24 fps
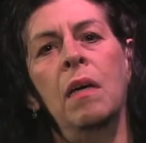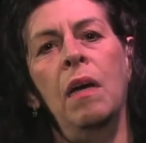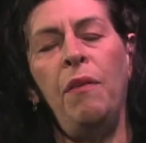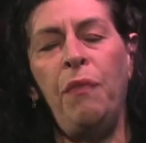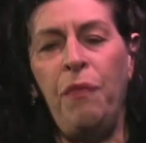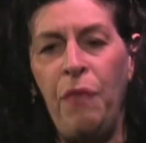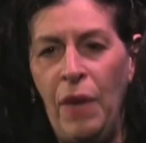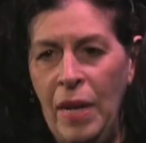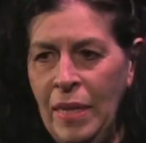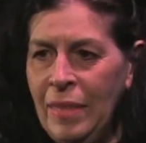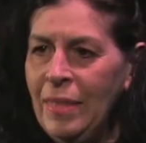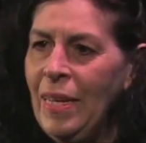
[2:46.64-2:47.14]
A
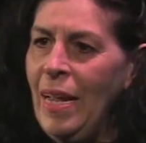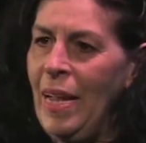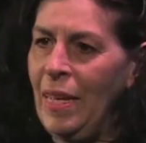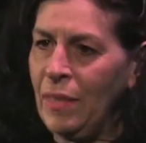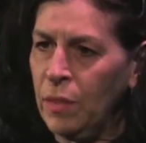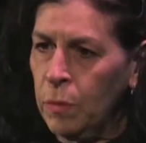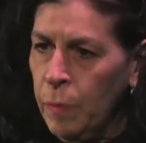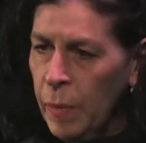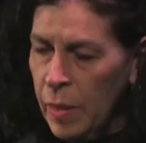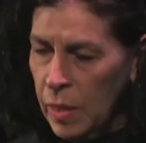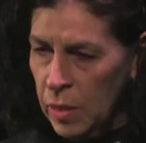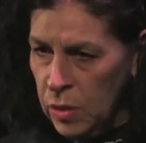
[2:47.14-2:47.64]
friend
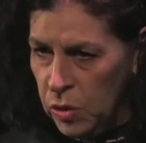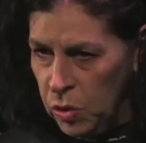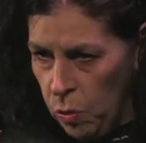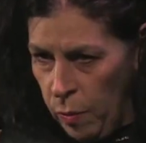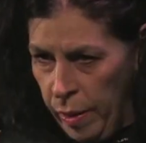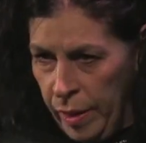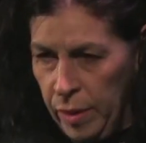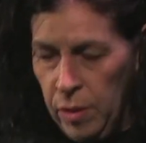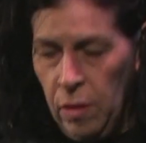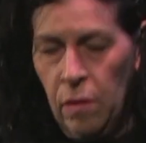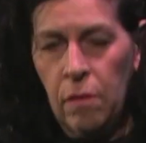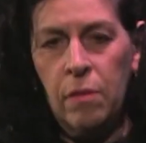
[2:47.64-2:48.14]
asked me to
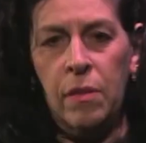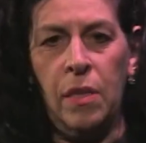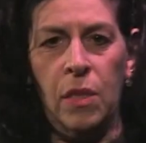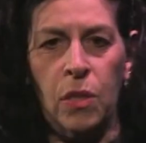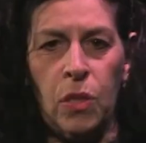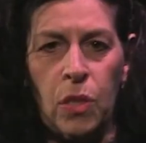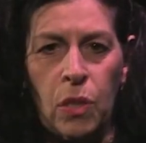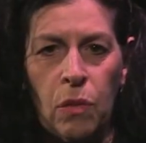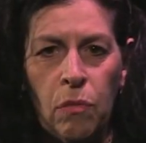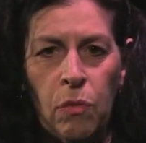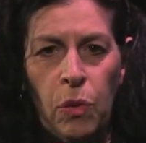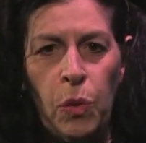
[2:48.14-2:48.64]
join her.
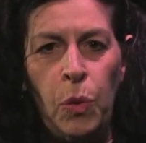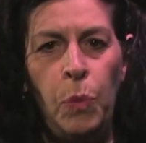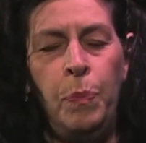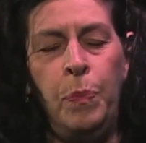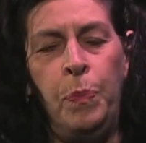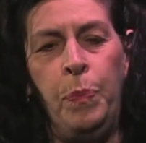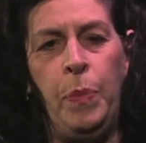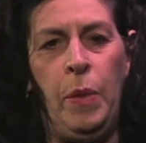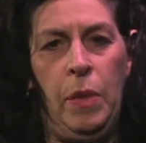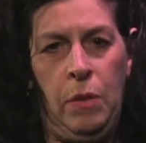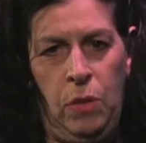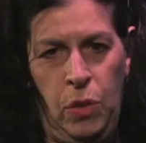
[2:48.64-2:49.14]
This
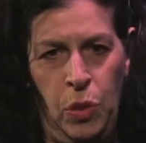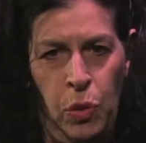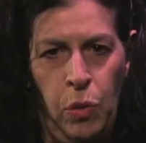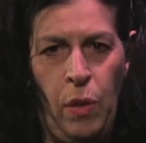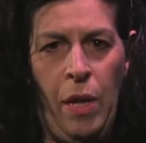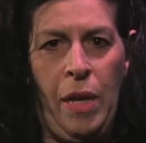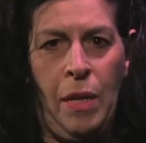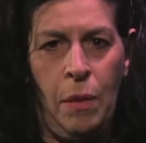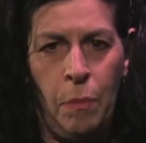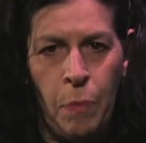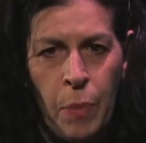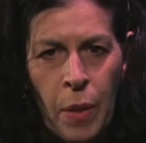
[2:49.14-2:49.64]
group
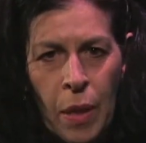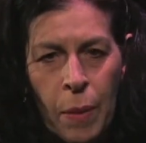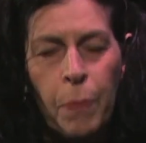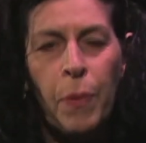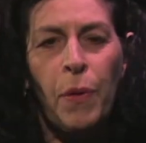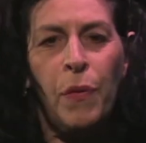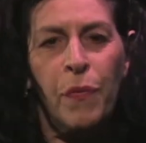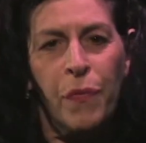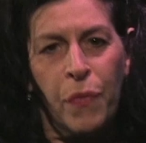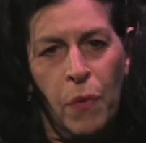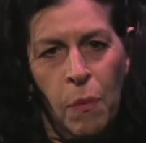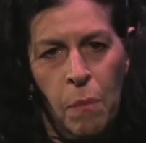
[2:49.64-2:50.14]
trained
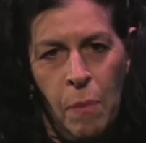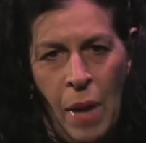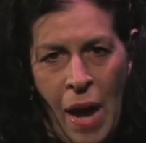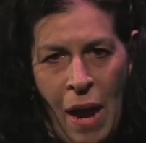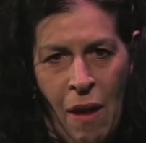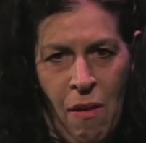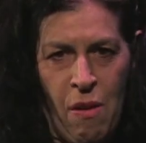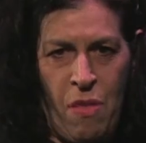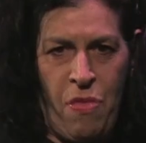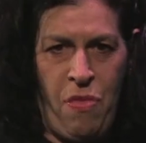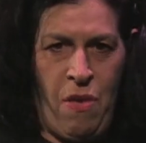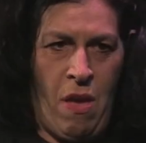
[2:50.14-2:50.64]
people for
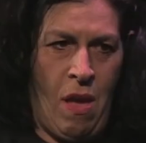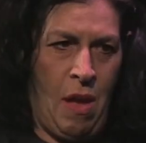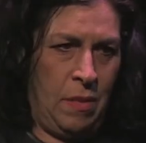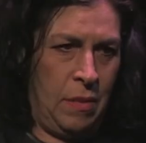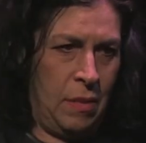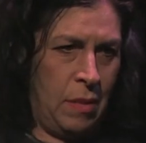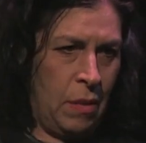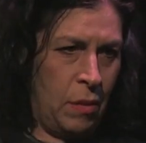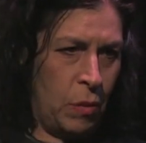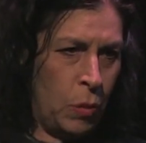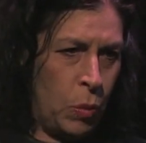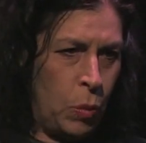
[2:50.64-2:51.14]

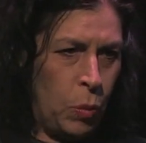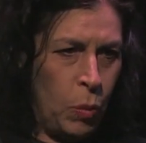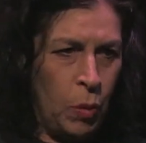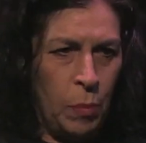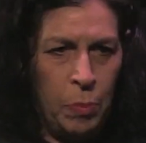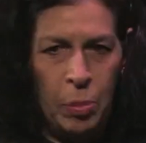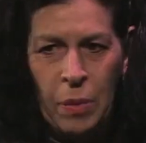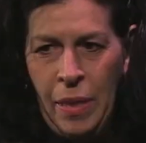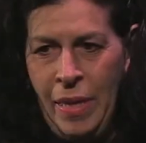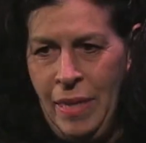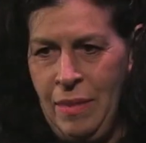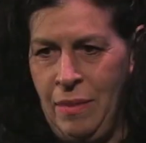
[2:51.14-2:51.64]
marathons in cool
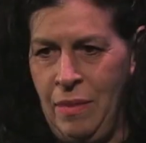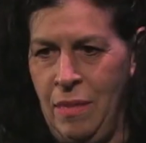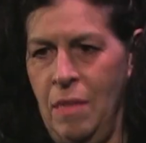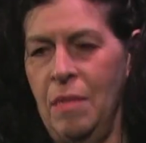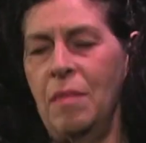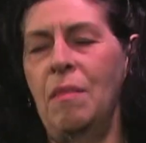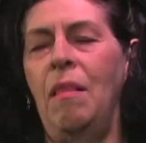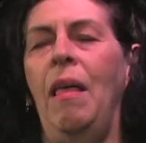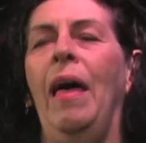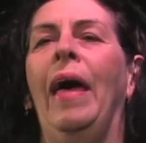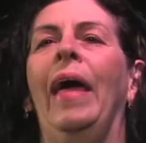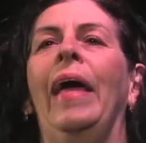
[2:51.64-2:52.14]

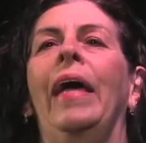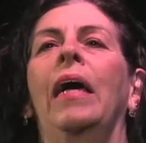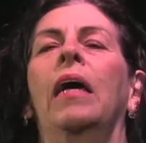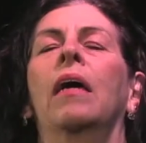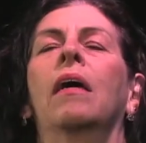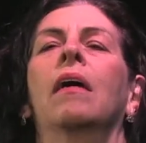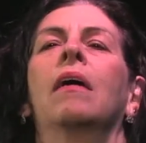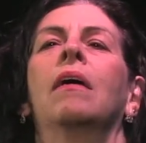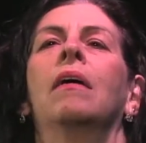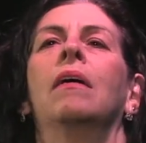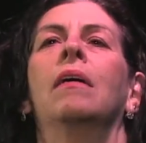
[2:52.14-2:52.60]
places like